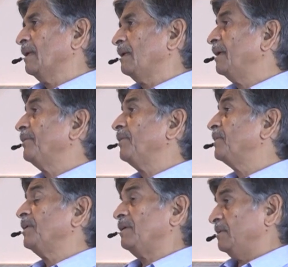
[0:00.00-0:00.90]
like
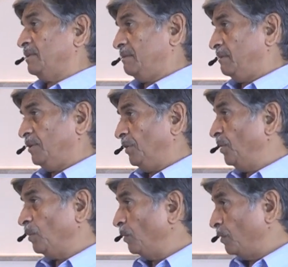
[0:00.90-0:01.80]
icterus, the
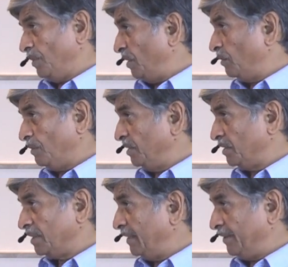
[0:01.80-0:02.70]
yellow
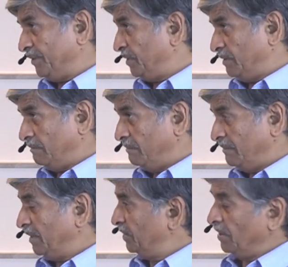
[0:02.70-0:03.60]
discoloration.
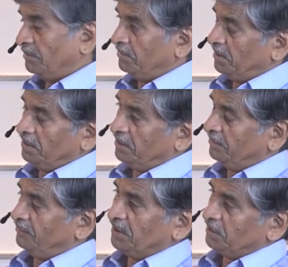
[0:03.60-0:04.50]
That can be the
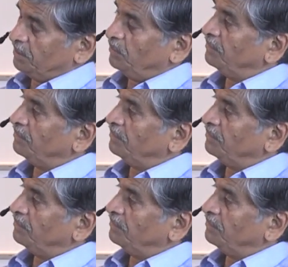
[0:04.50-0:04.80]
reflection